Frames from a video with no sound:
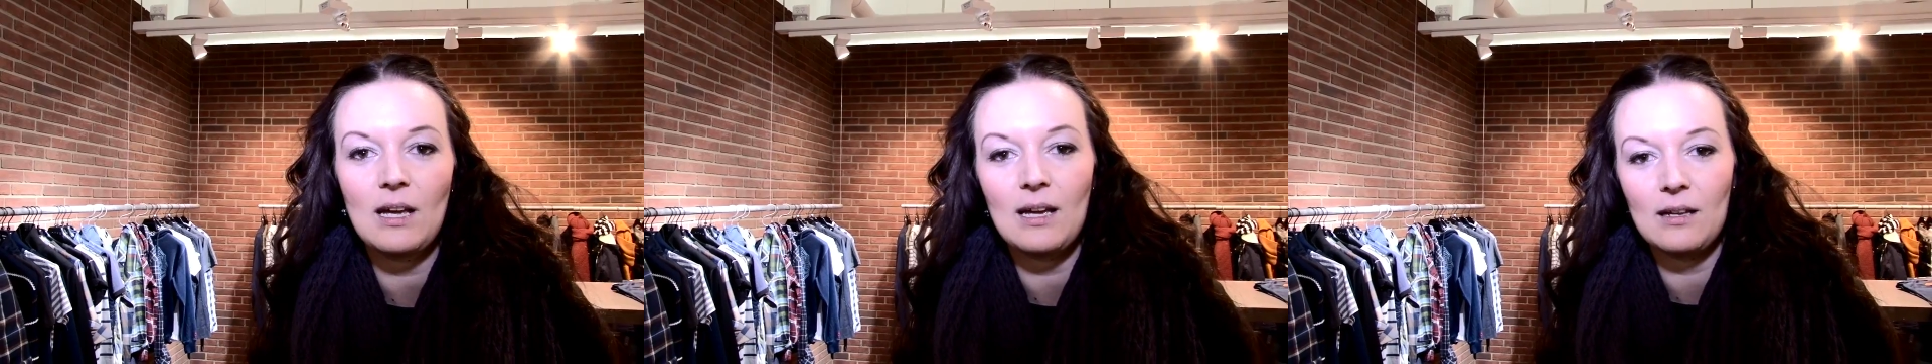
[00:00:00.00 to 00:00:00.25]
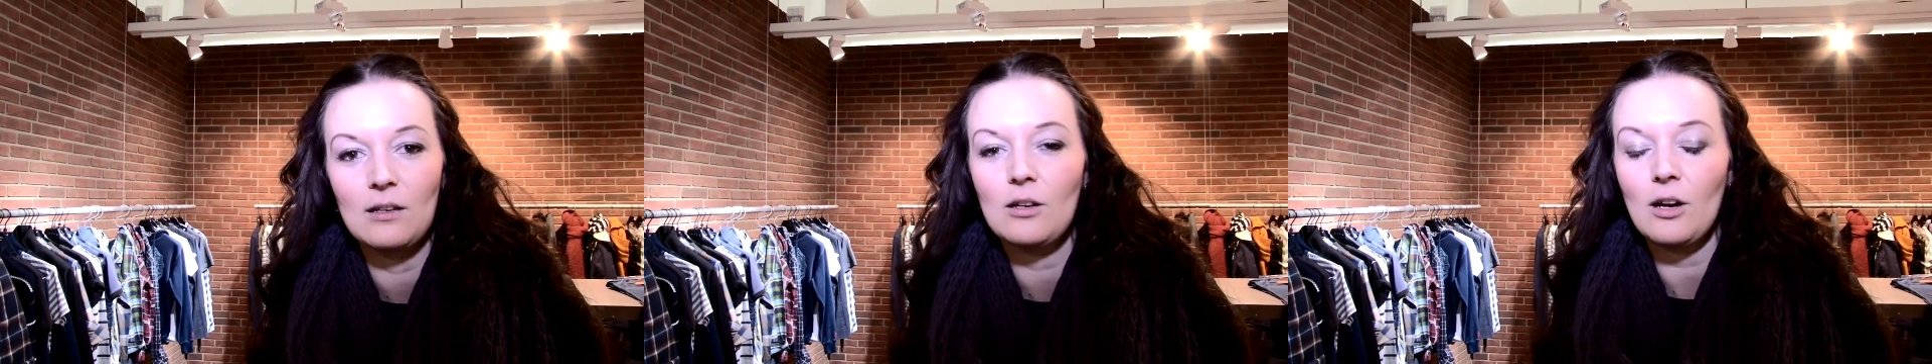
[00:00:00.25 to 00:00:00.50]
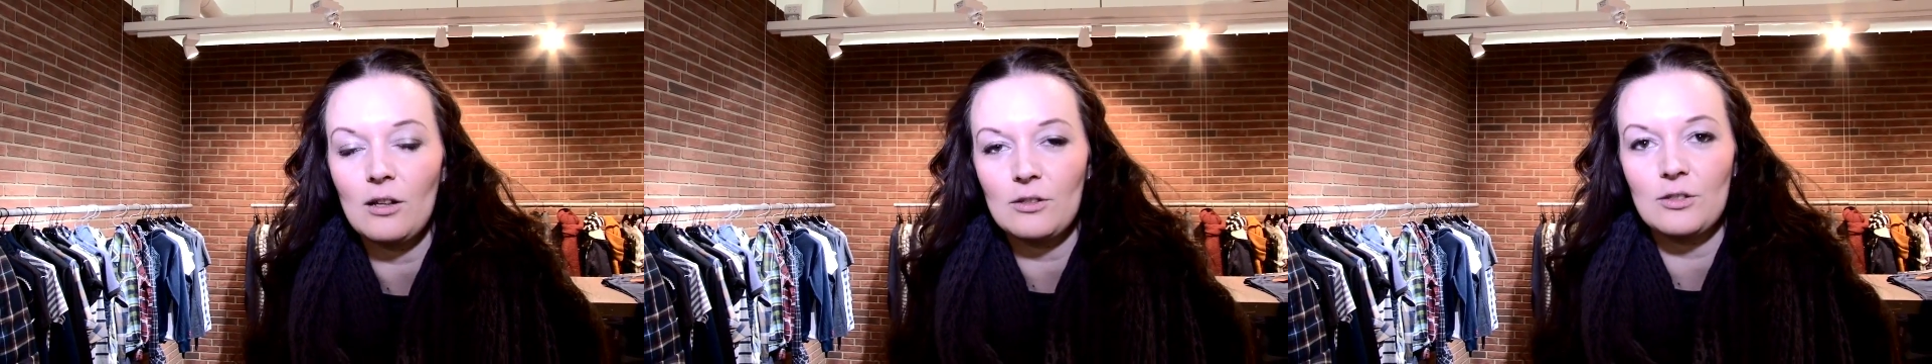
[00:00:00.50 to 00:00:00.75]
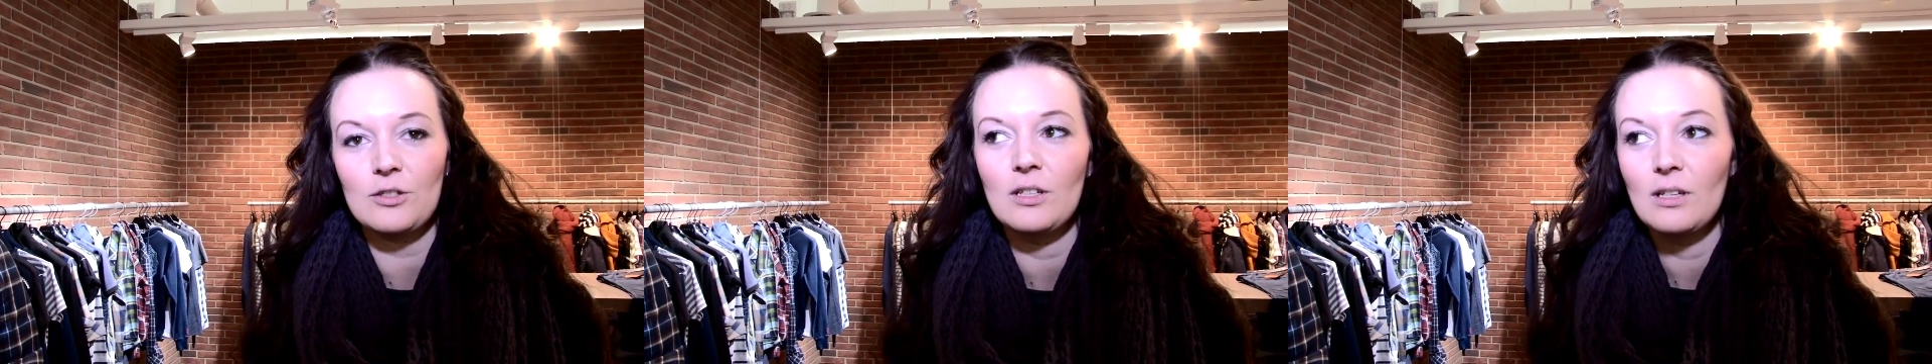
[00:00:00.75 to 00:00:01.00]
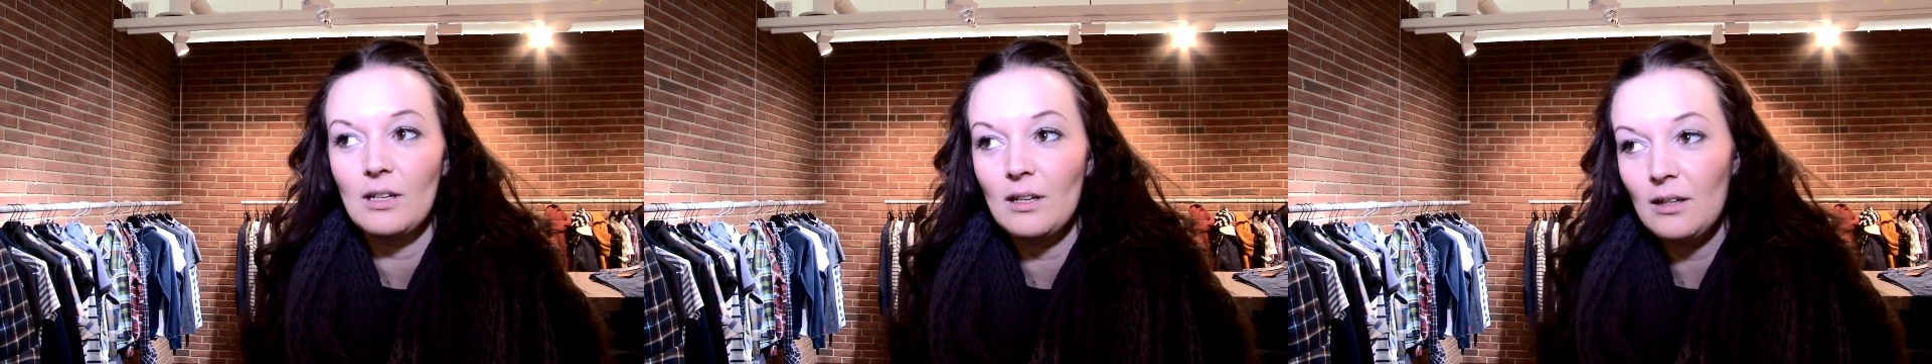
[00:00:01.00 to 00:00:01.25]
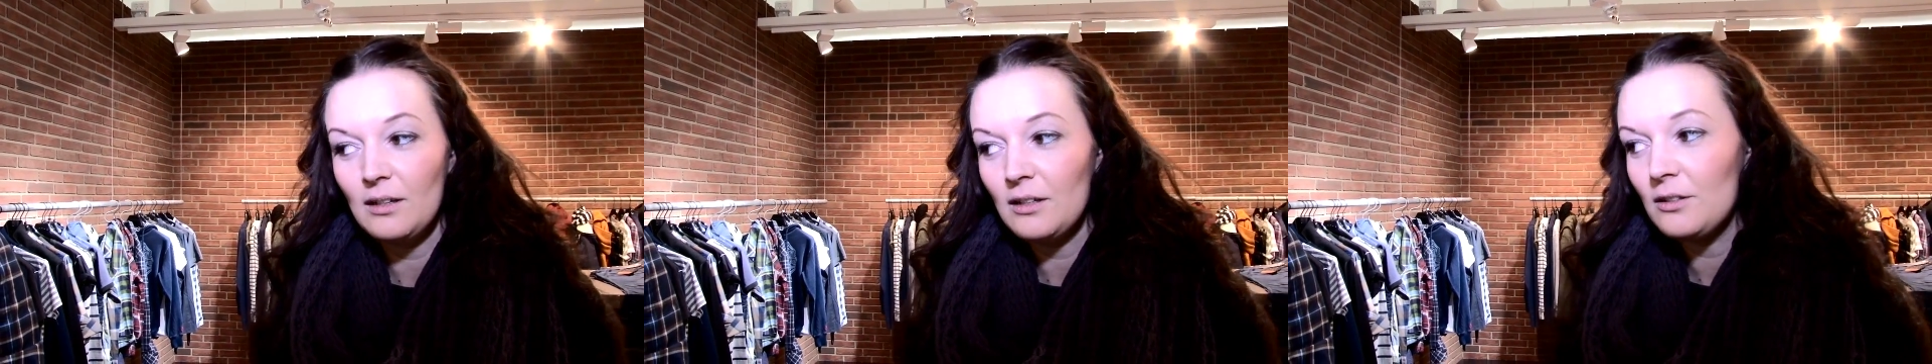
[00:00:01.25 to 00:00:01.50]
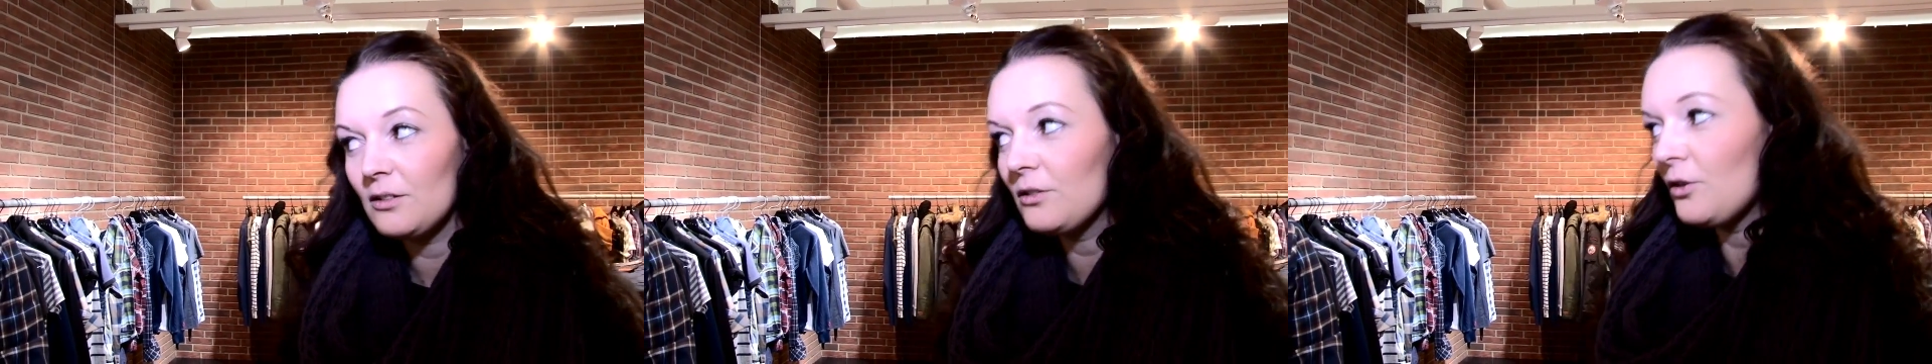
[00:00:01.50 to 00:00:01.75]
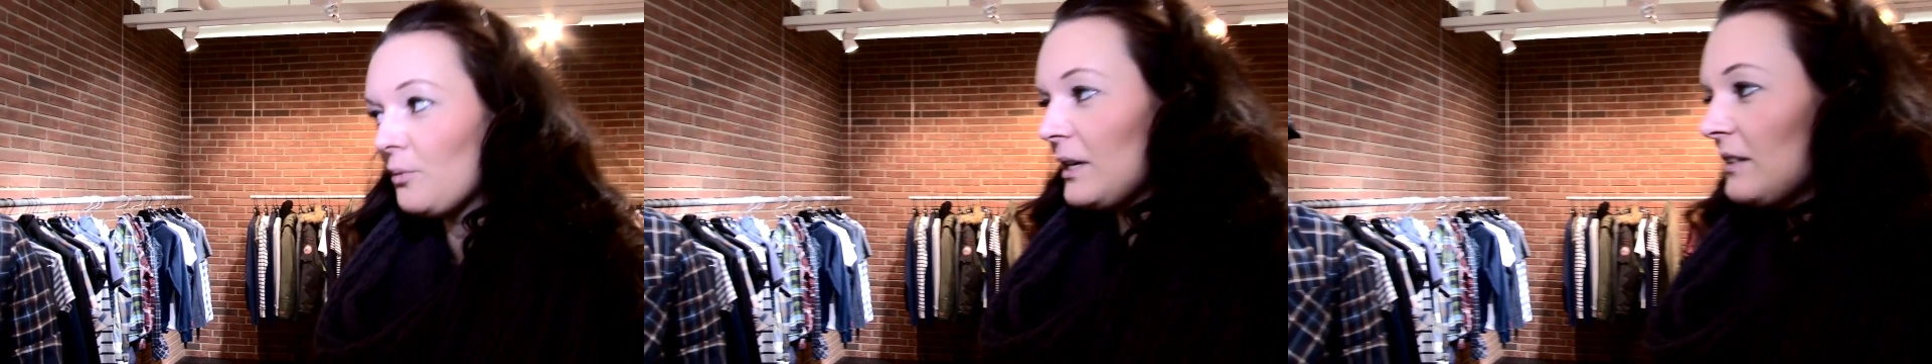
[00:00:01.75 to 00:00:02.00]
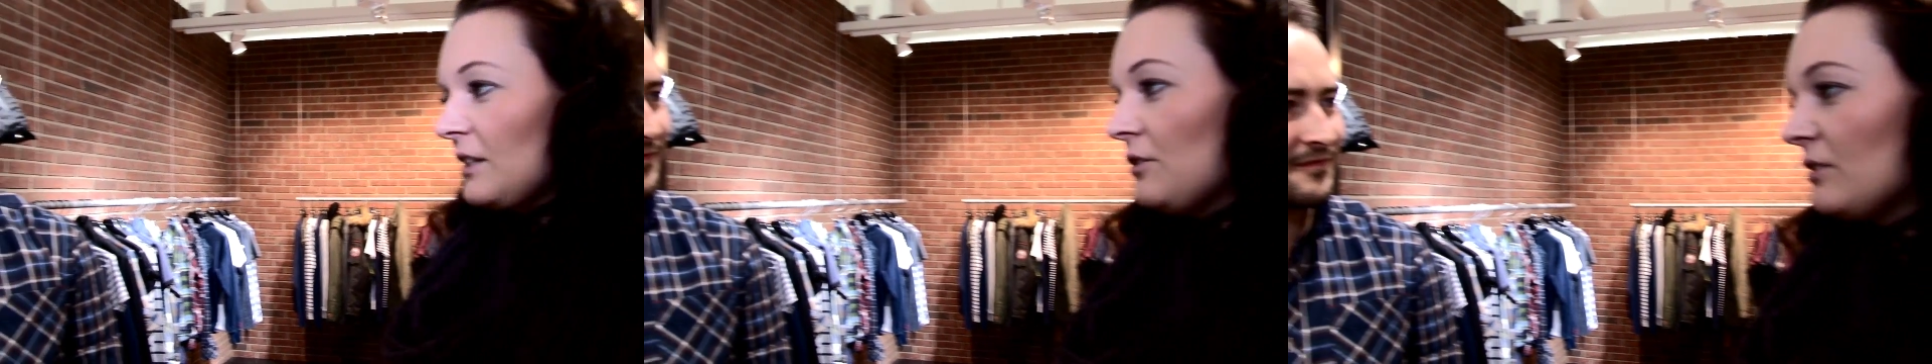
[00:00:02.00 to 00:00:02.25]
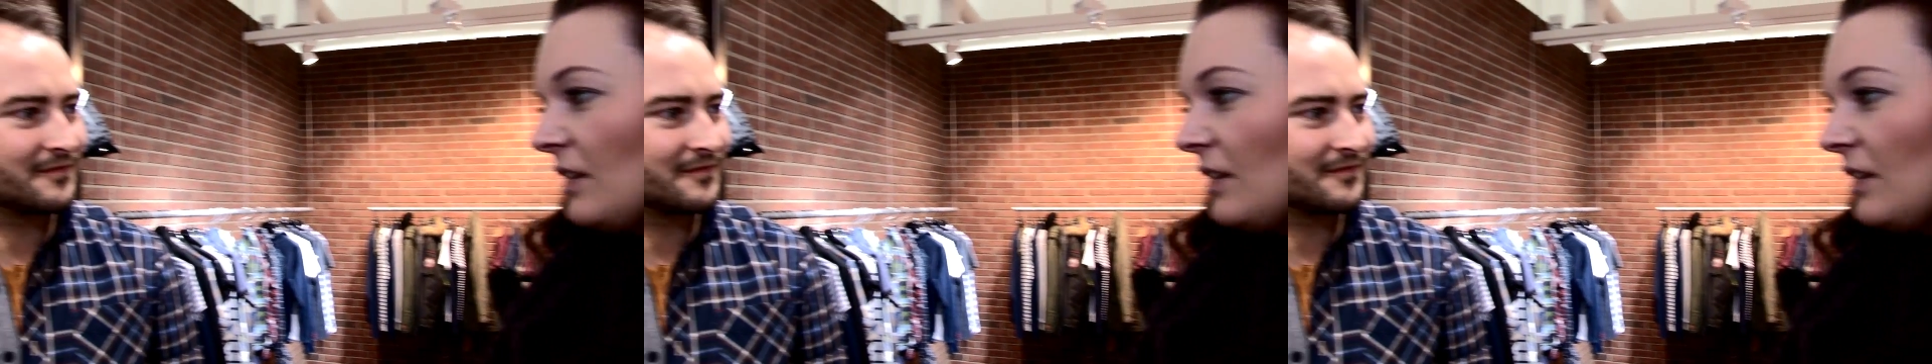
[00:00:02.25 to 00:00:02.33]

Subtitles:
and colors. So Mads, can you